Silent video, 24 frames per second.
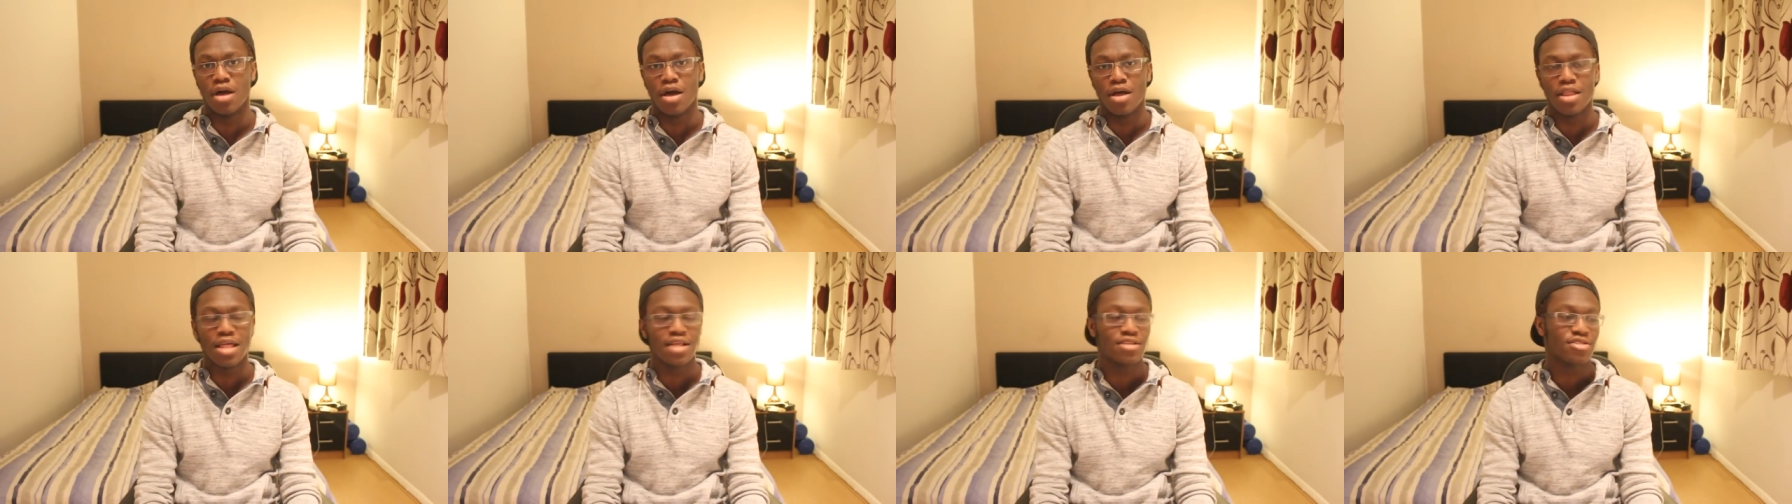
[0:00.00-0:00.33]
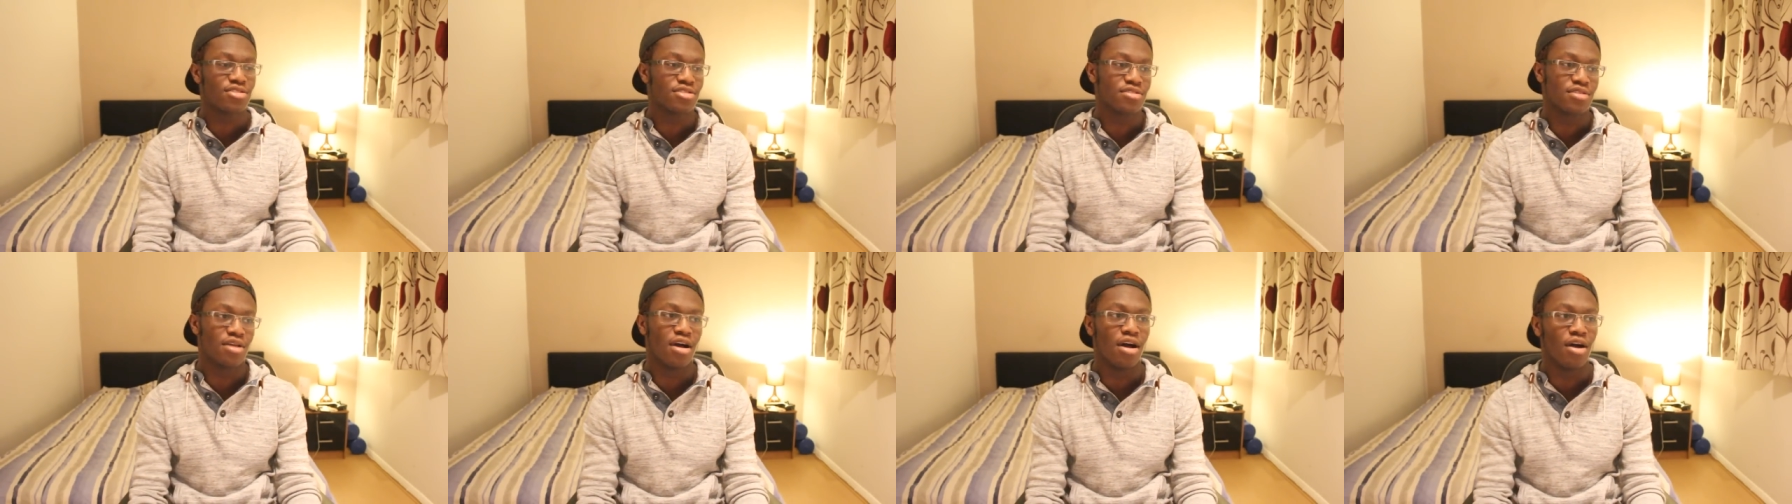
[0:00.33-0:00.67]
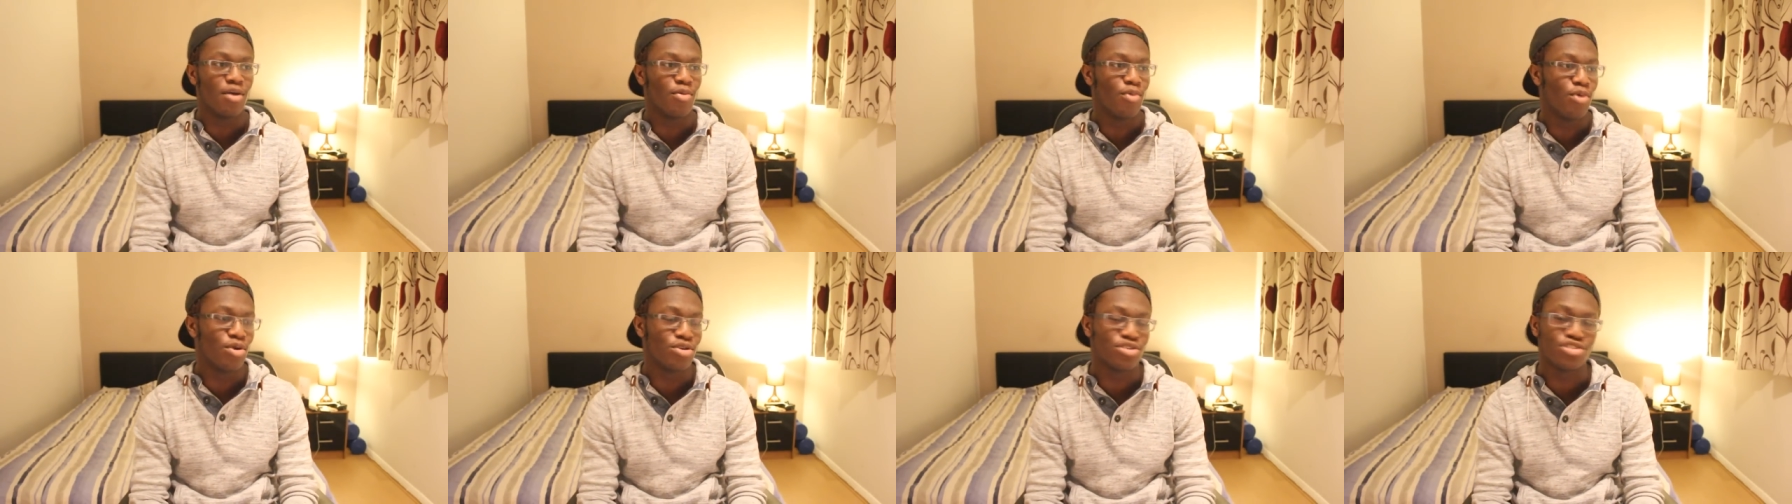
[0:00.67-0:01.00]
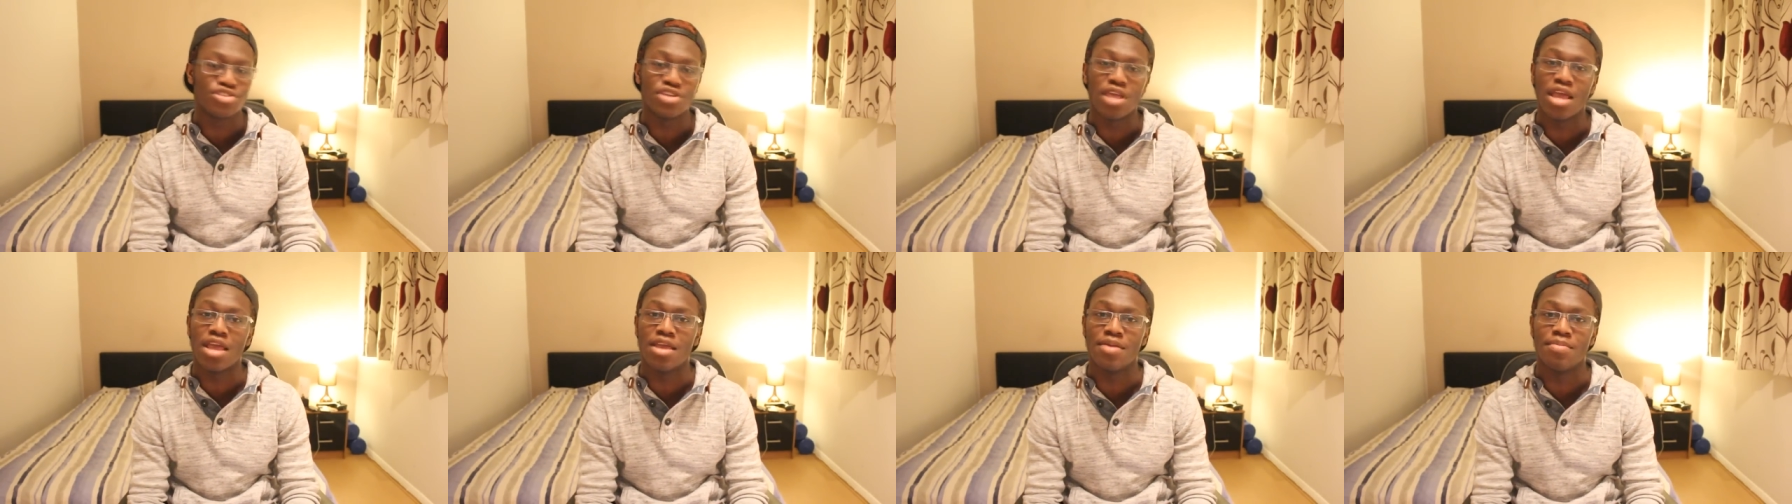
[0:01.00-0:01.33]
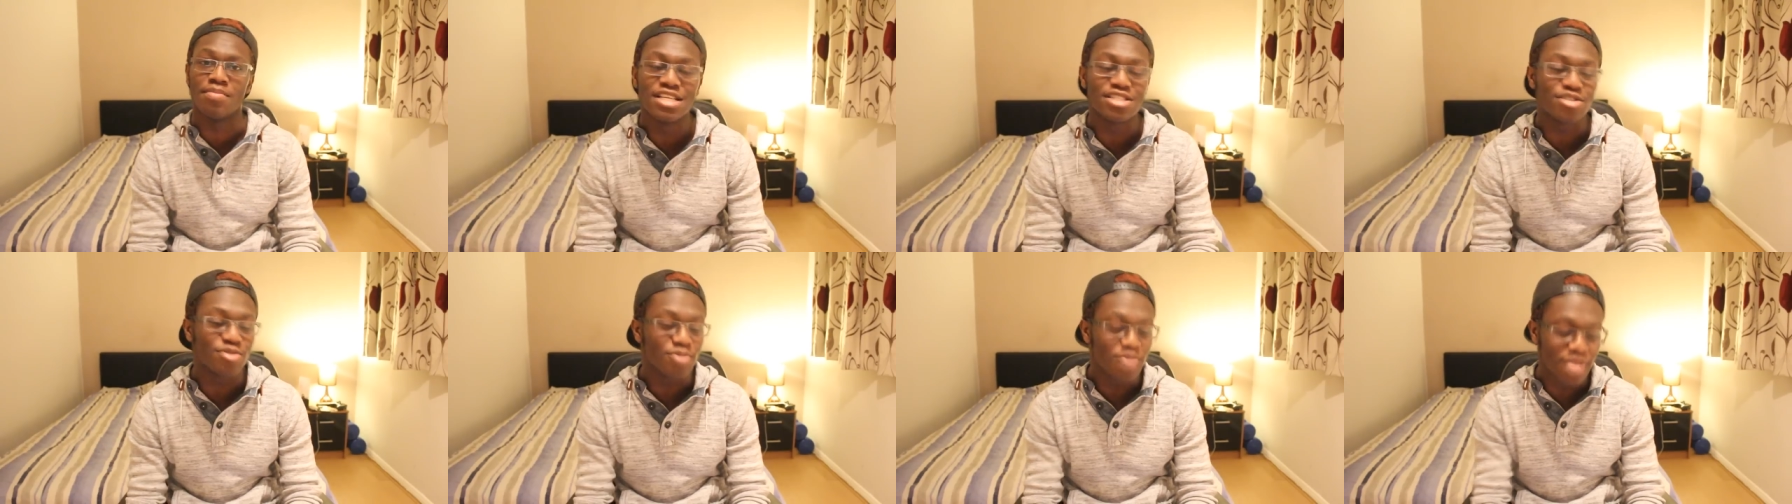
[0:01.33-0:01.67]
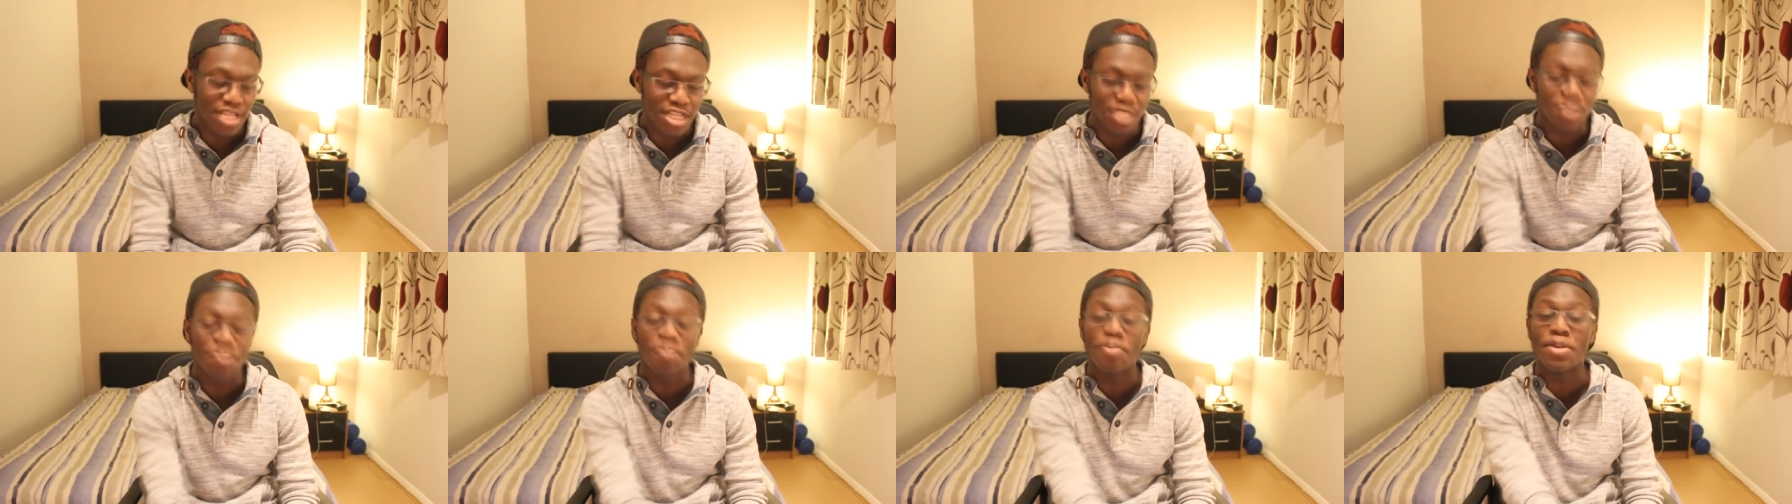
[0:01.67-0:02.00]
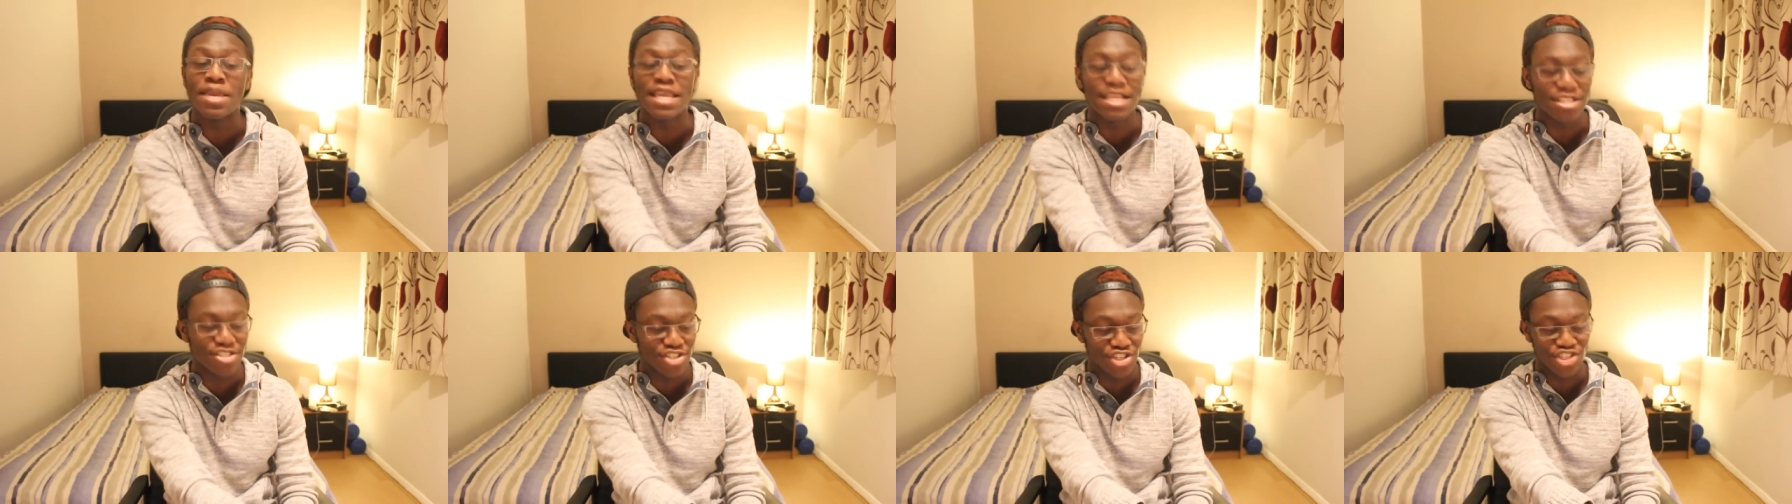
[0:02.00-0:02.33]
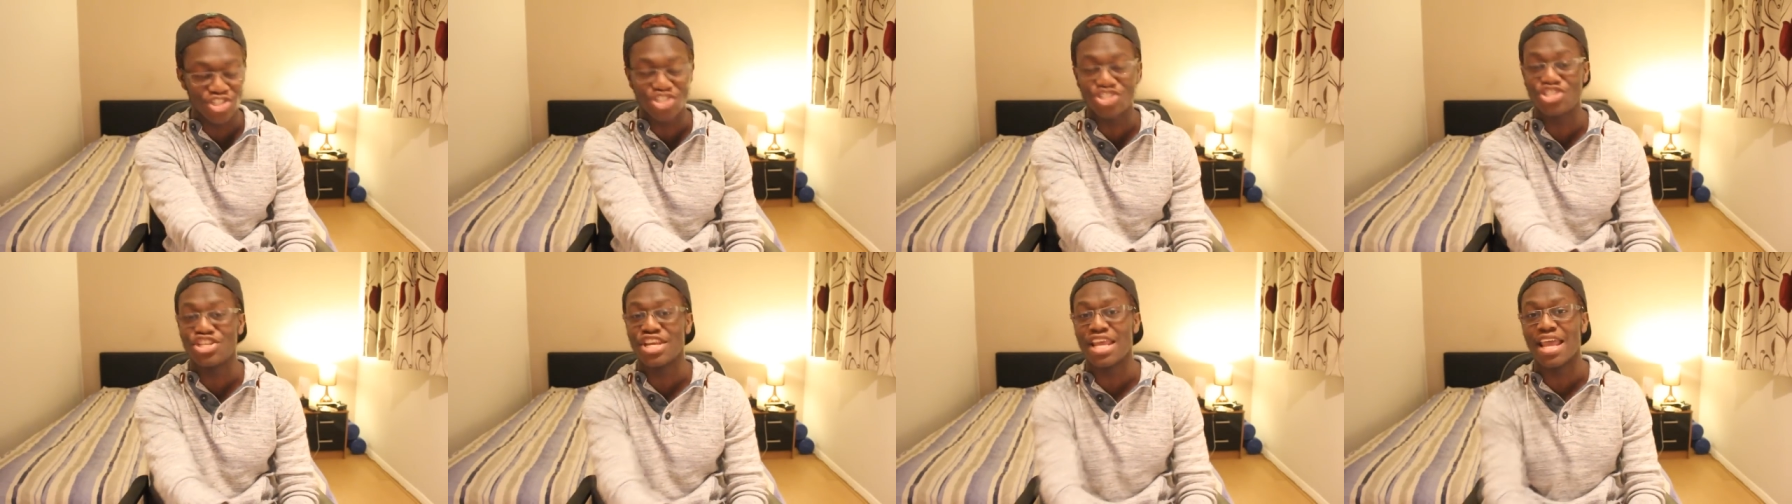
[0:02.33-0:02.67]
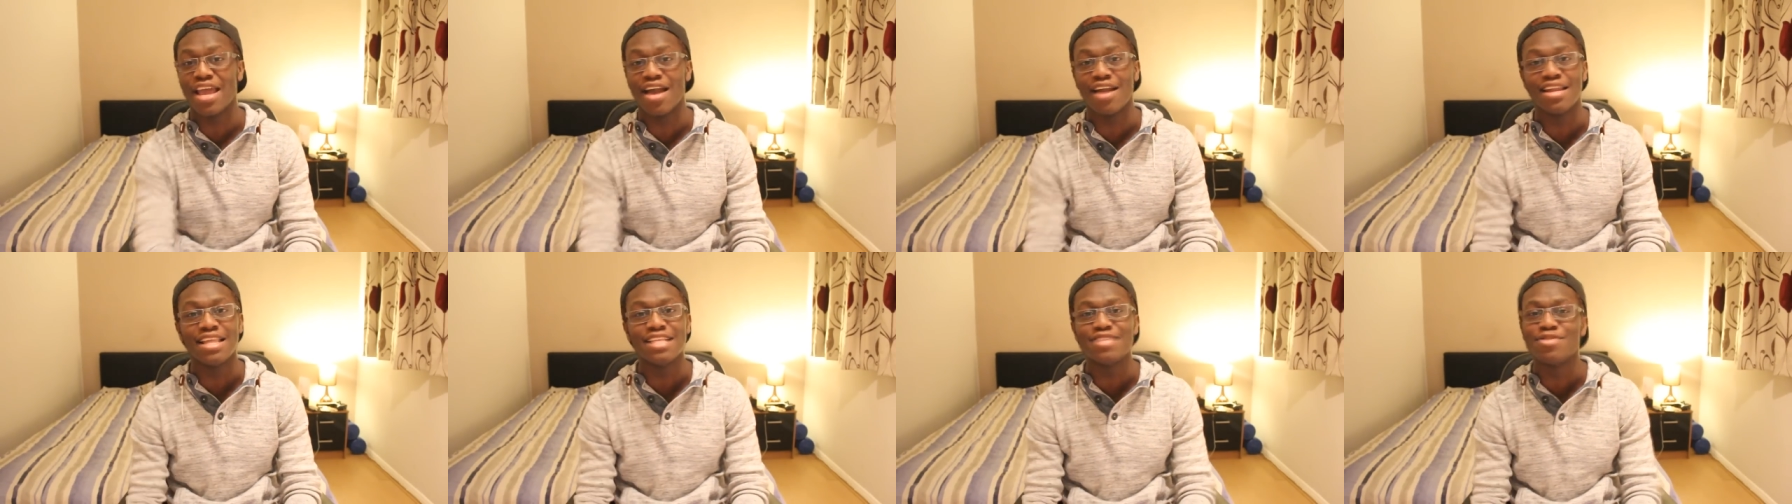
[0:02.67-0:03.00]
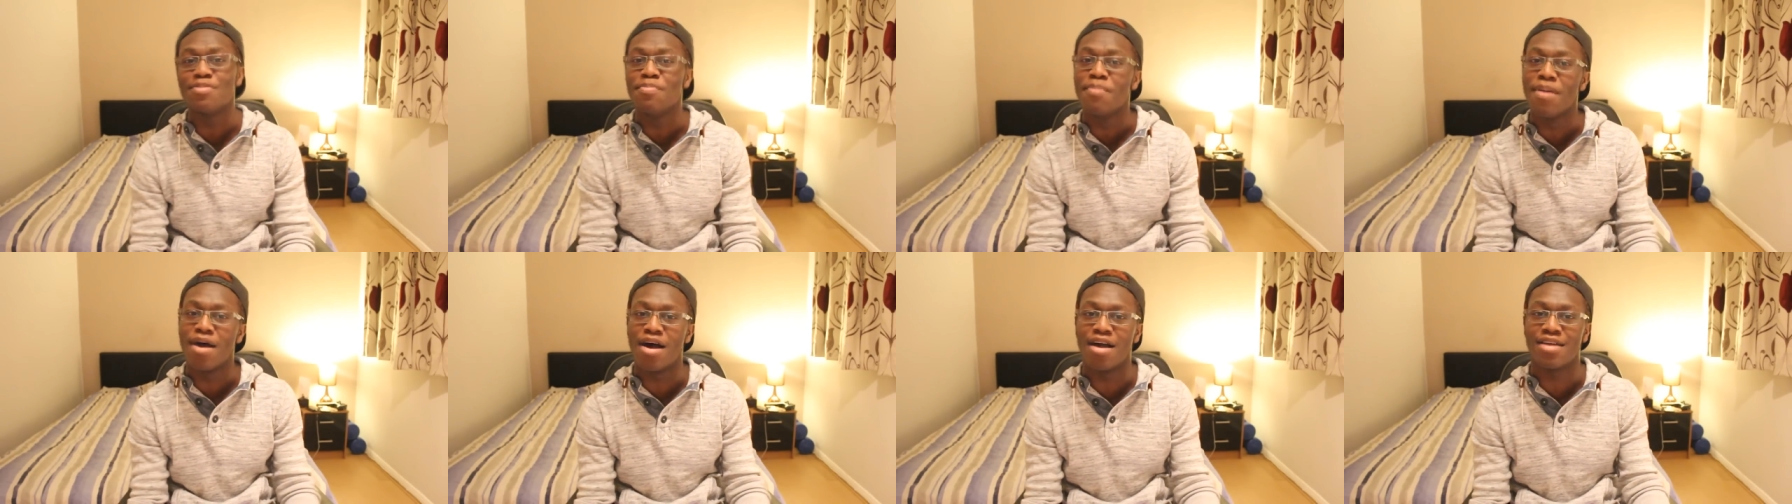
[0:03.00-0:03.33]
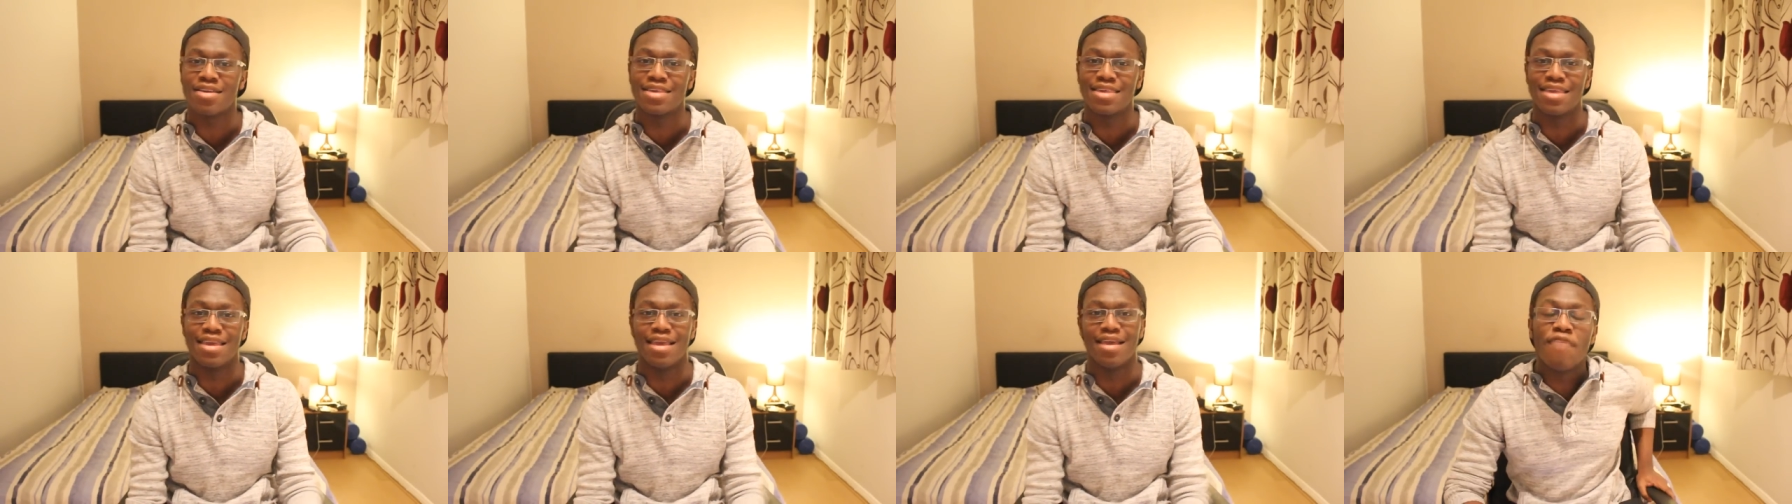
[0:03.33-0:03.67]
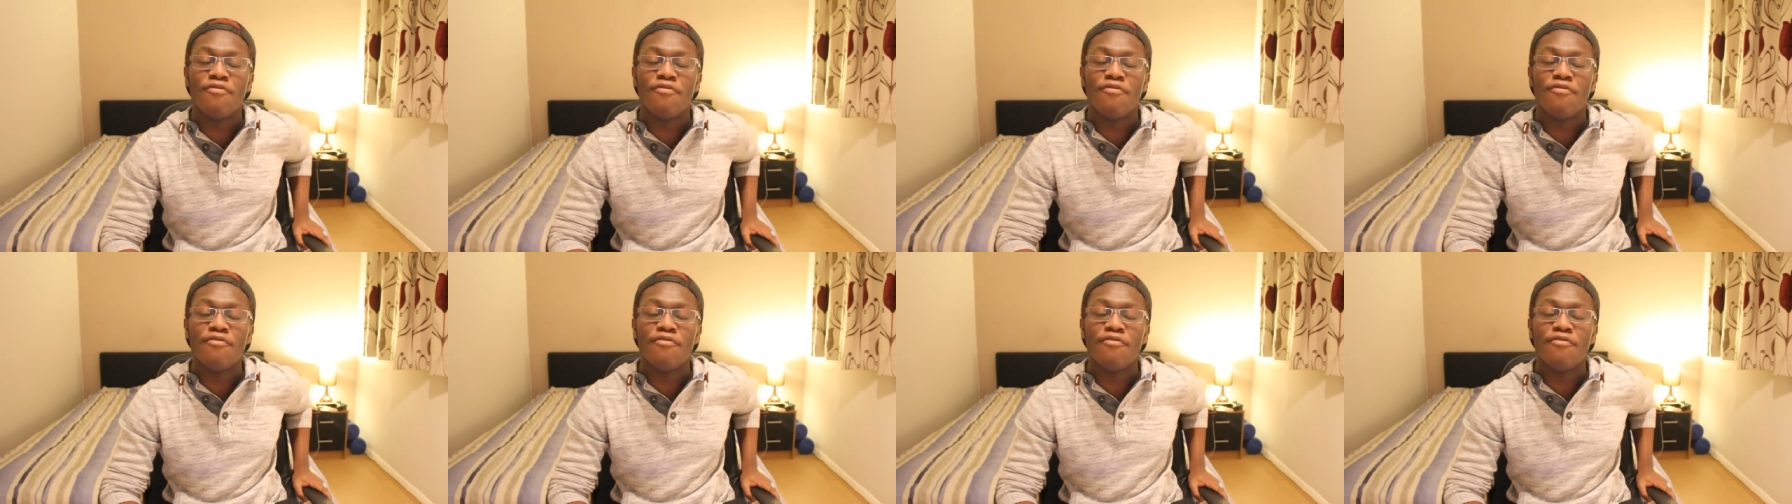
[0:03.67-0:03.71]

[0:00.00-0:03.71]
Oh, that's, oh, what a shame. This, this piece of shit, I need to mark it.